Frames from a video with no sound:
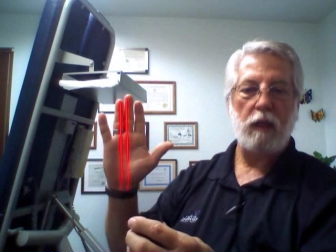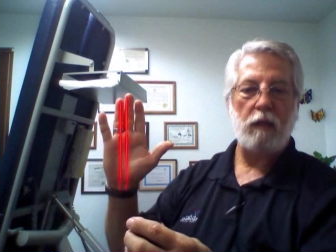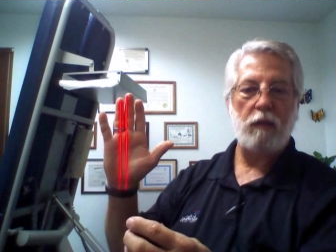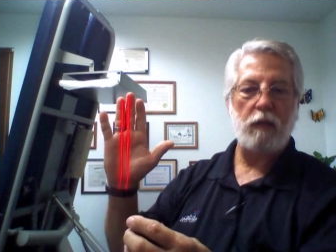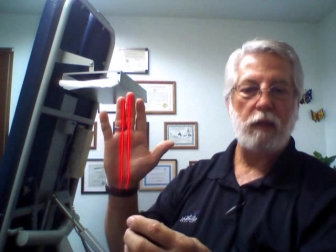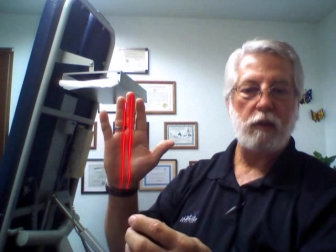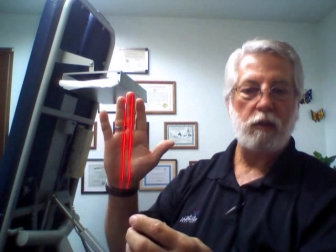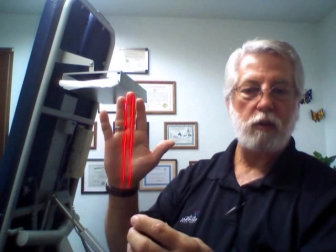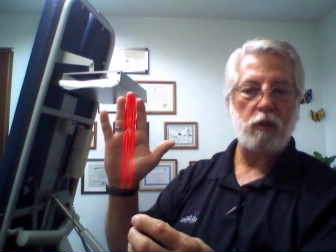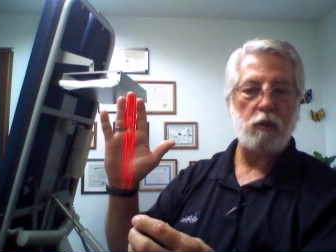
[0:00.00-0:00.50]

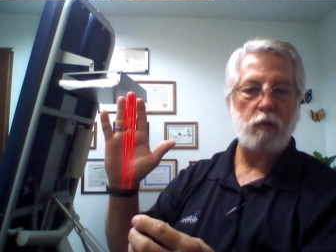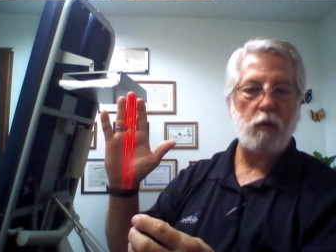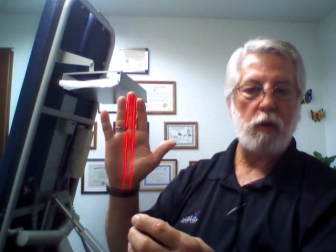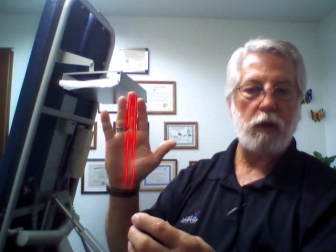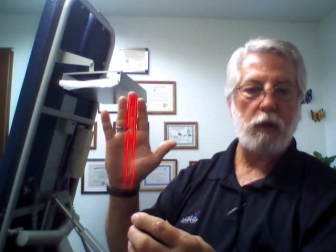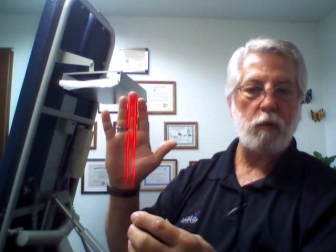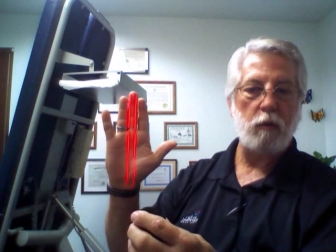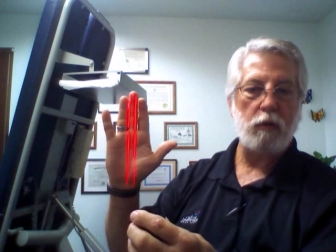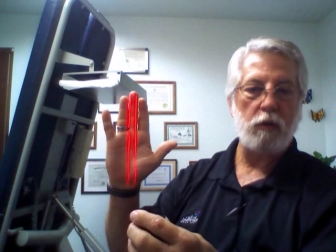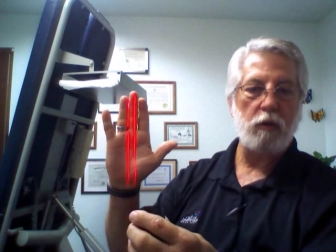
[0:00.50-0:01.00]
This is
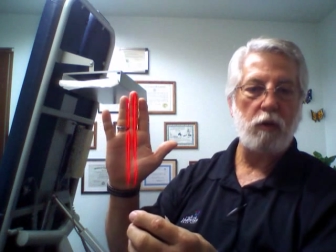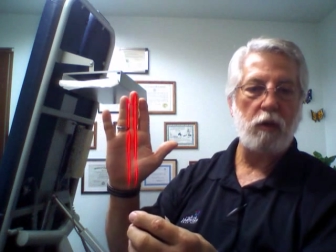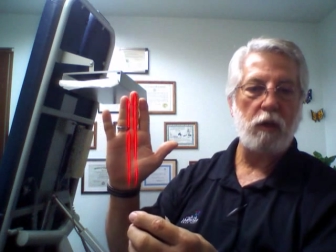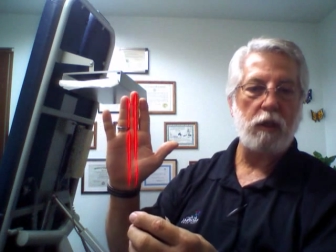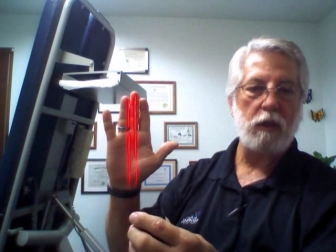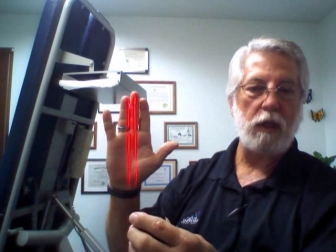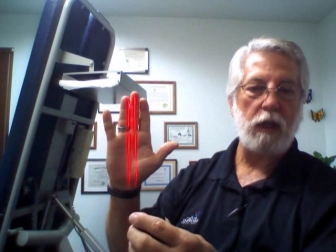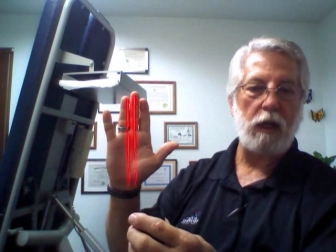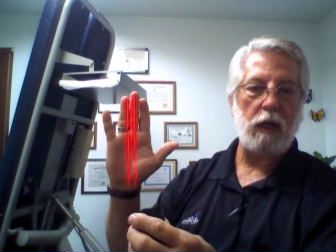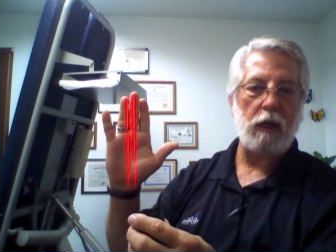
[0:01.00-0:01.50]
what it would
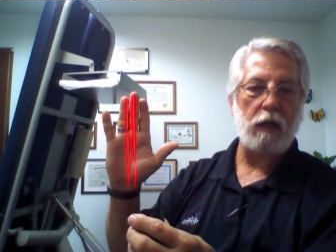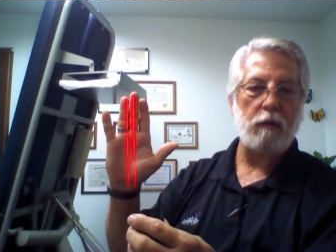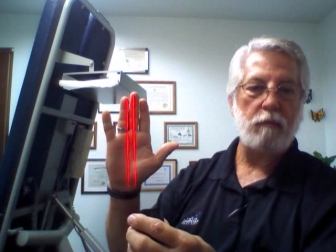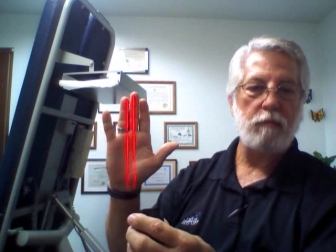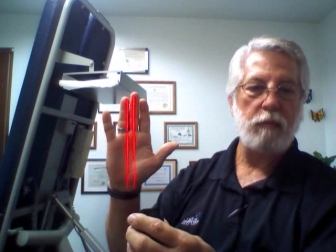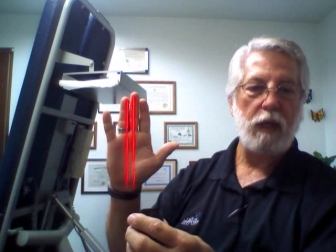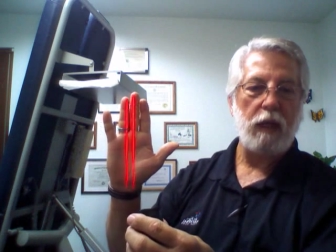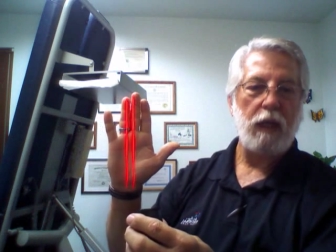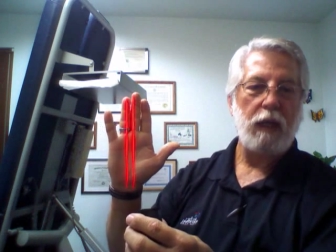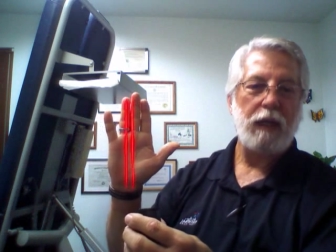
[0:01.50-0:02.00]
look like.
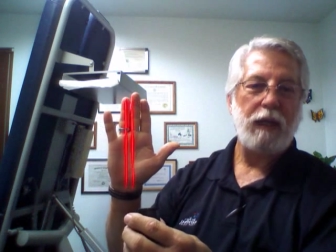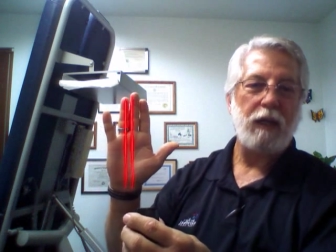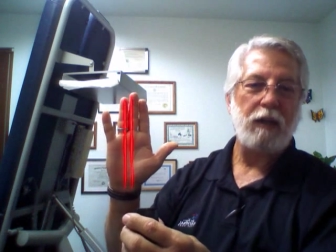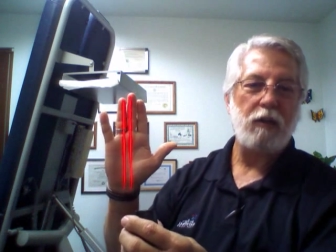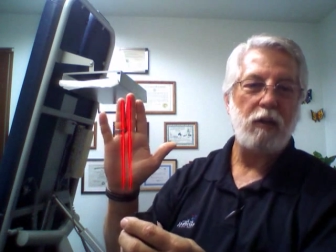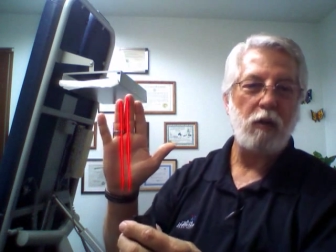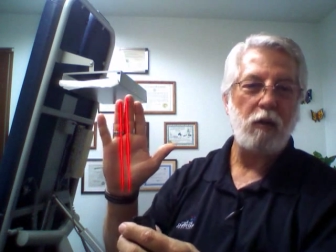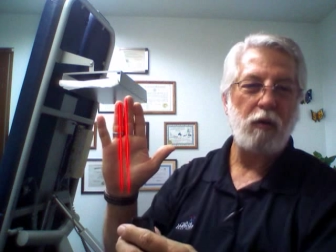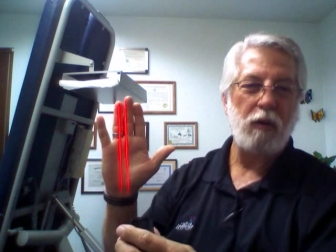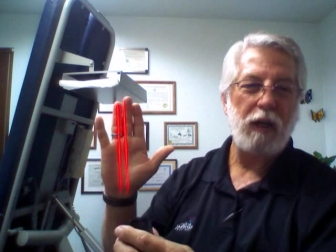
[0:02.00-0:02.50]
Now
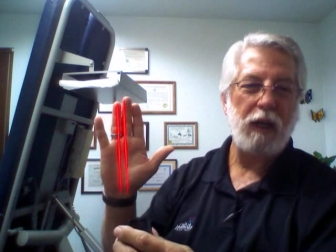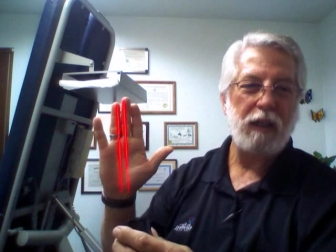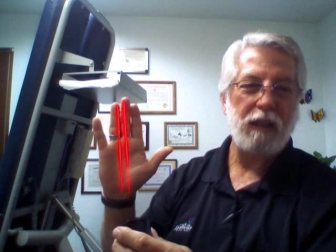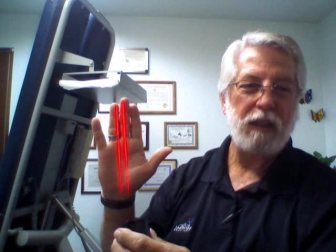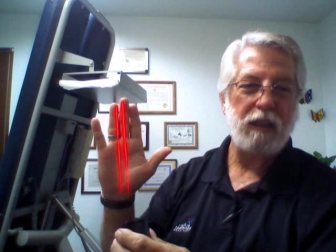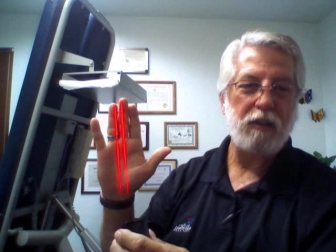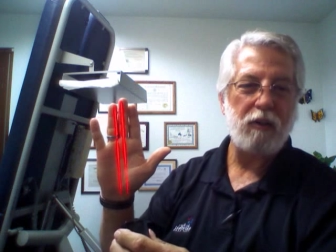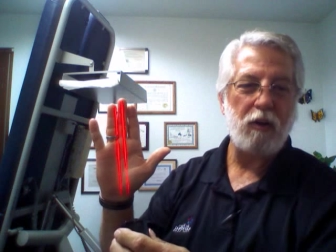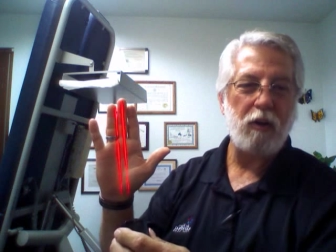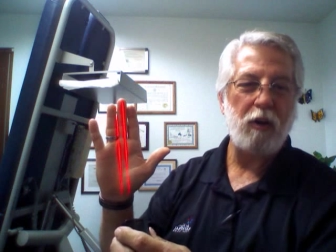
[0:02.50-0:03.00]
don't
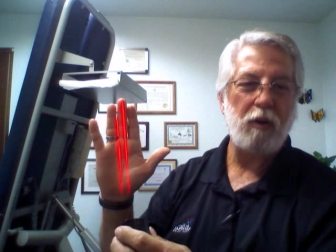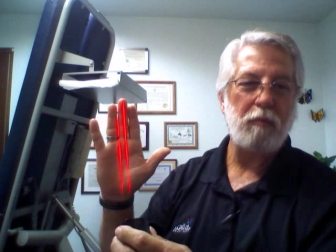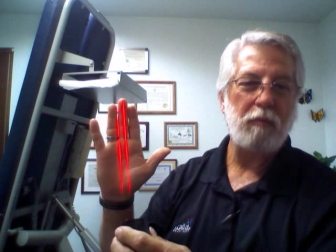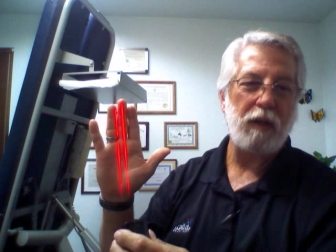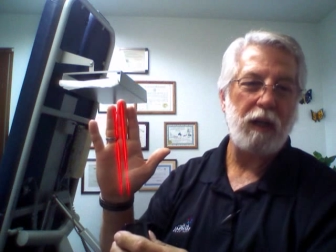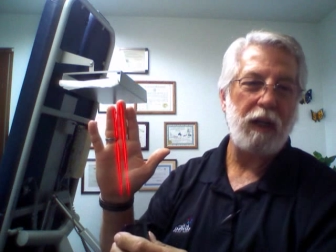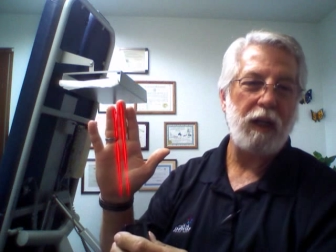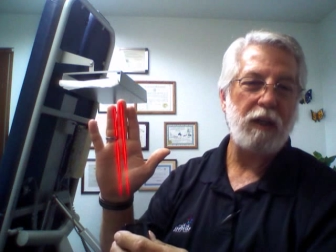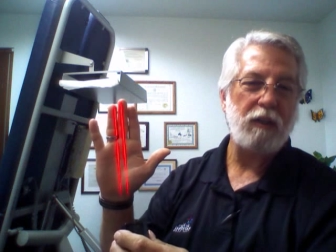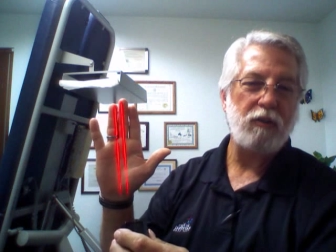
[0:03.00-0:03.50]
let the term
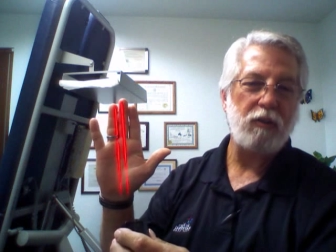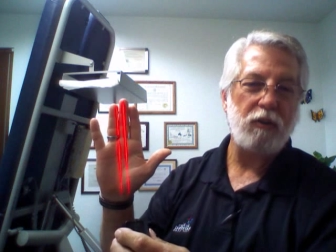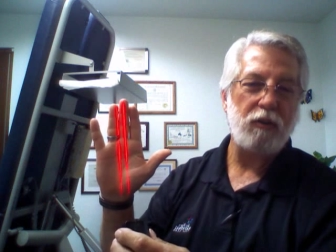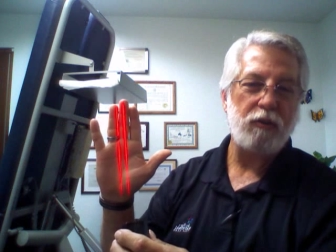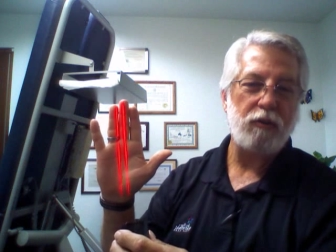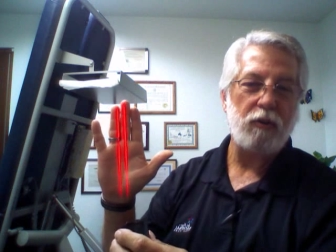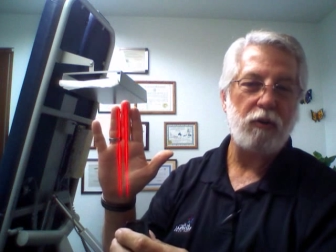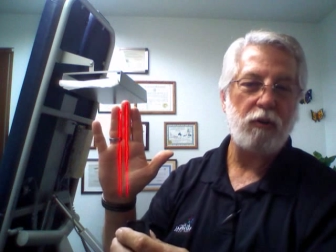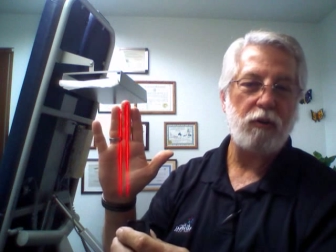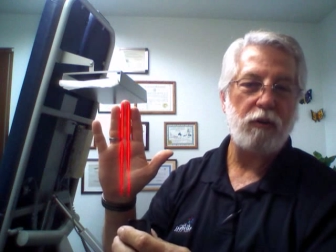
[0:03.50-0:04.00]
laser
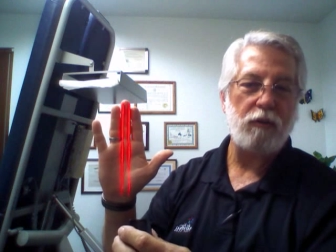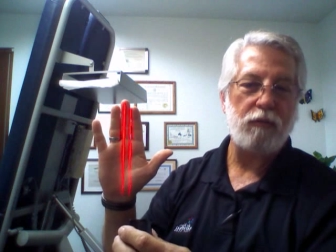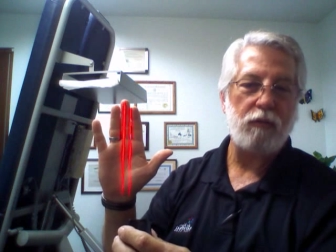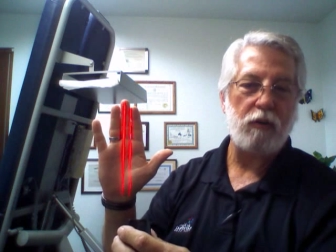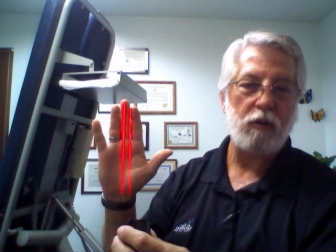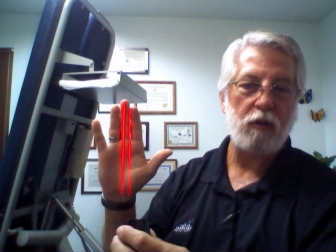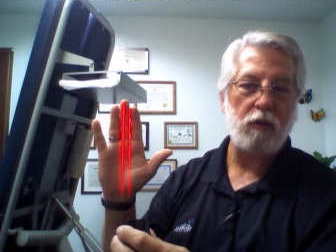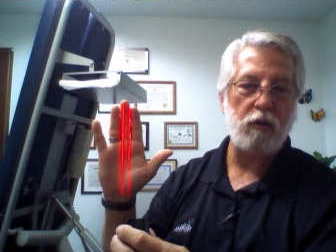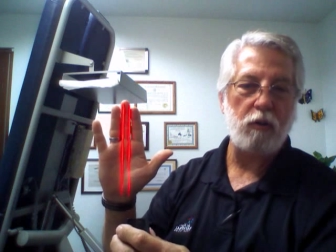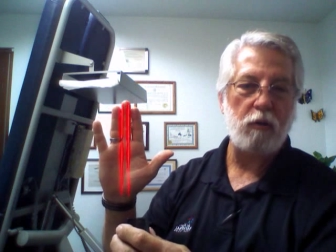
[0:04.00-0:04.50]
throw you
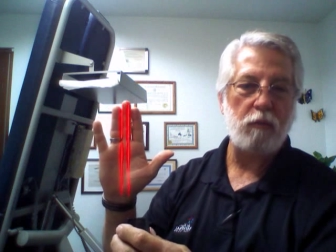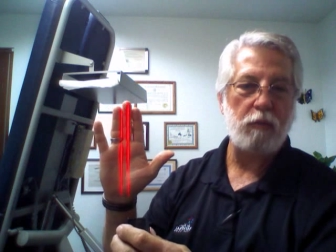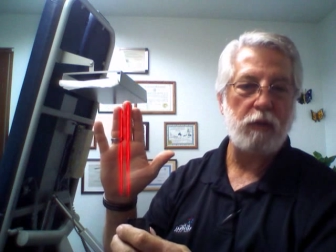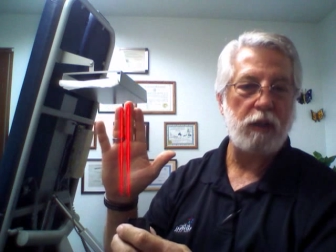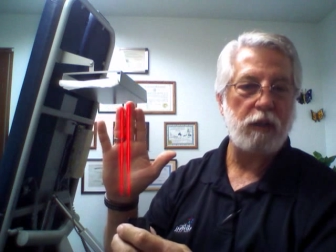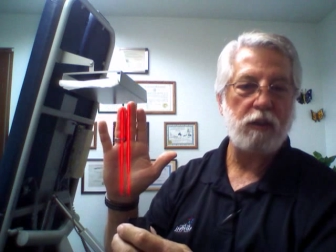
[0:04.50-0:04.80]
for a loop.